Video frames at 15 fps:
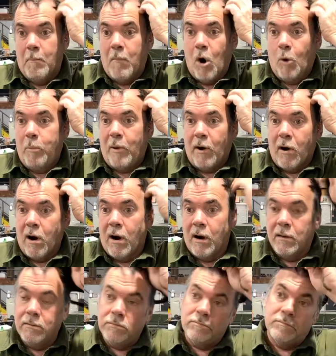
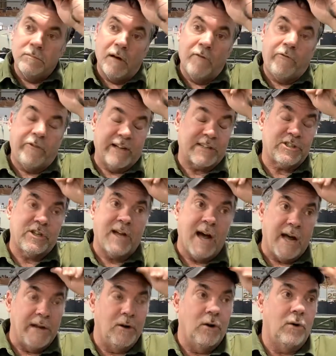Mopar
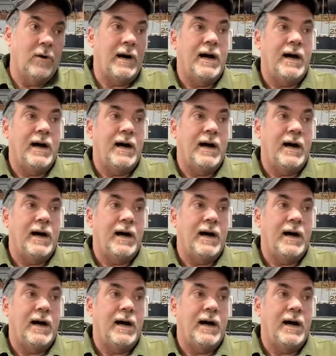aficionado